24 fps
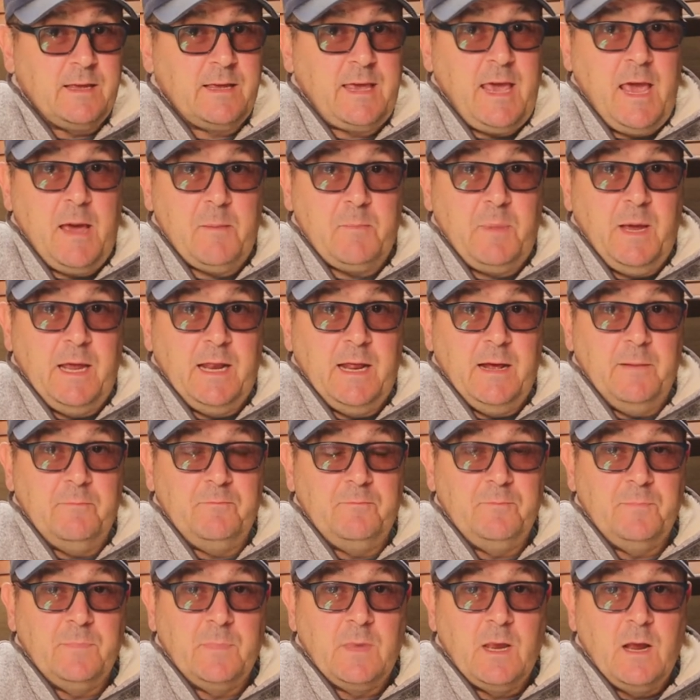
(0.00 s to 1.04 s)
Can't beat it.
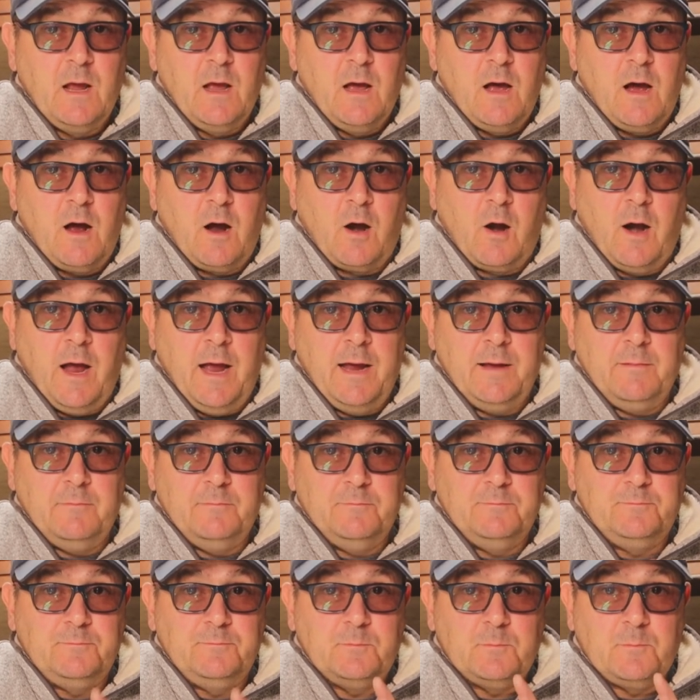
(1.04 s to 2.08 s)
All right.
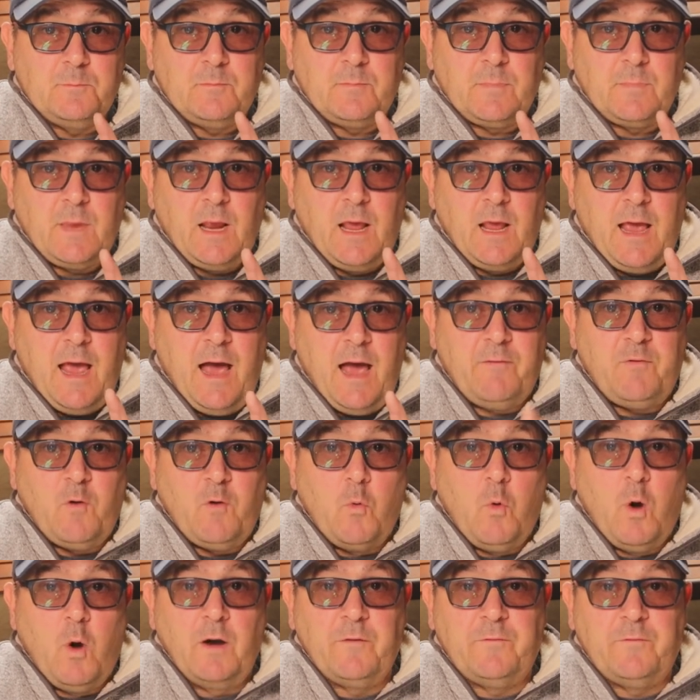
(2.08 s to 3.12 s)
Have a
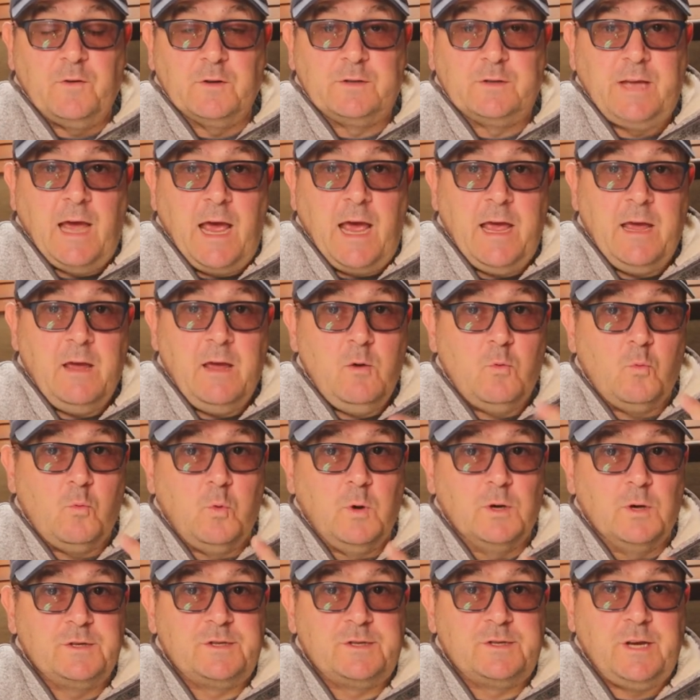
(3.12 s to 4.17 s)
wonderful day.
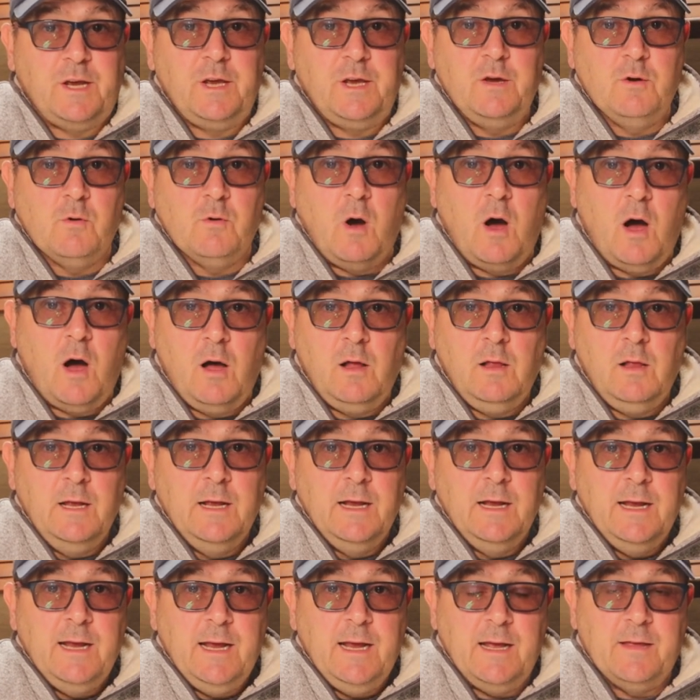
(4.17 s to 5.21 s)
We'll see you all
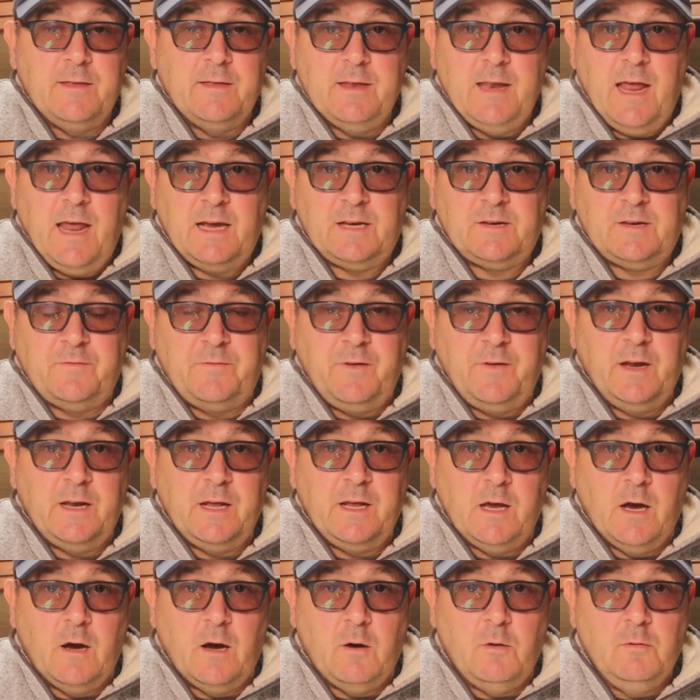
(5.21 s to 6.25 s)
in the next
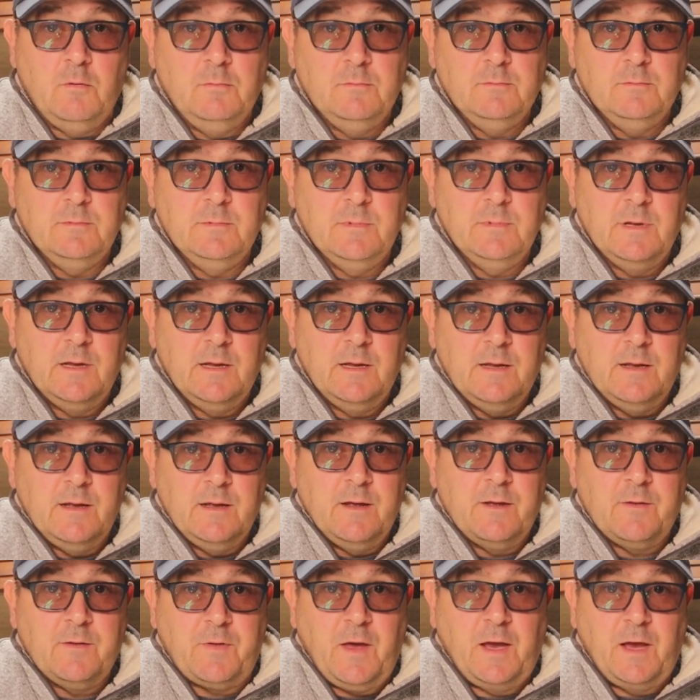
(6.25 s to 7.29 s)
video.
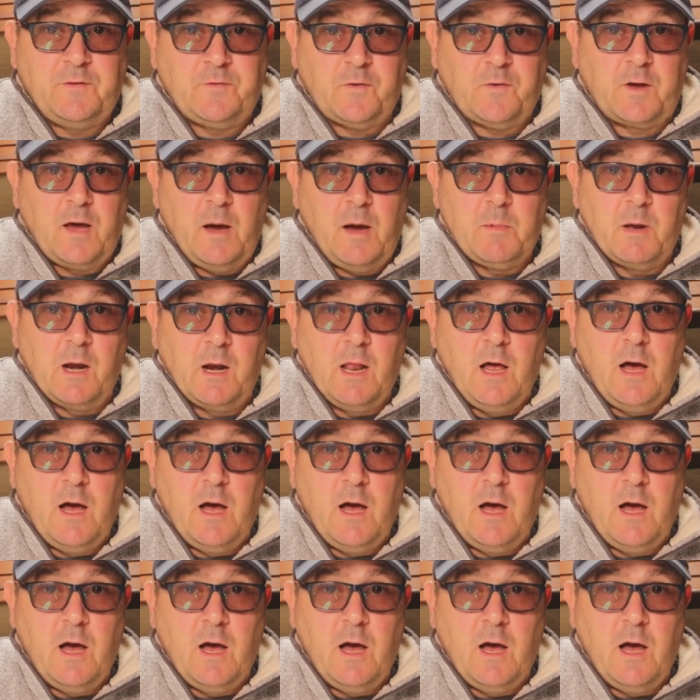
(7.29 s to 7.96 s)
Thanks for coming